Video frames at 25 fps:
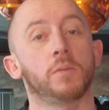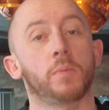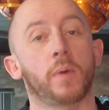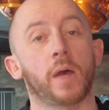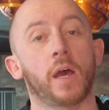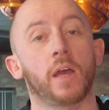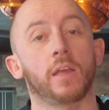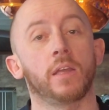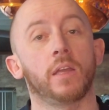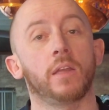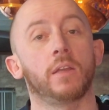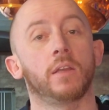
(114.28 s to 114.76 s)
to
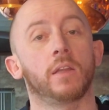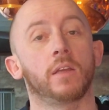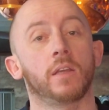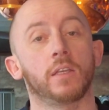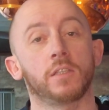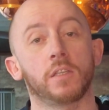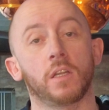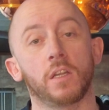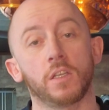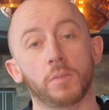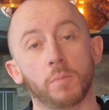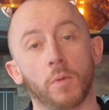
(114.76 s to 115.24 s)
buy in
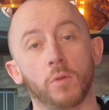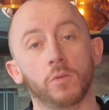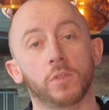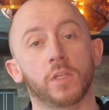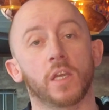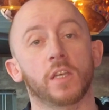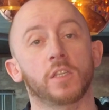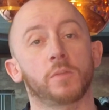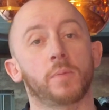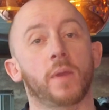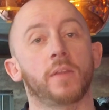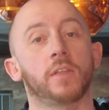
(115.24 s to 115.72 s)
is at its
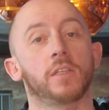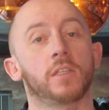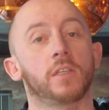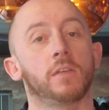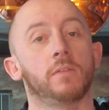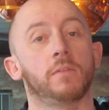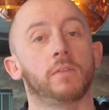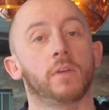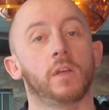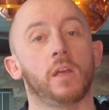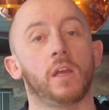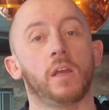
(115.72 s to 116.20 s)
most
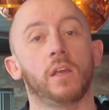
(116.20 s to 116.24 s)
expensive,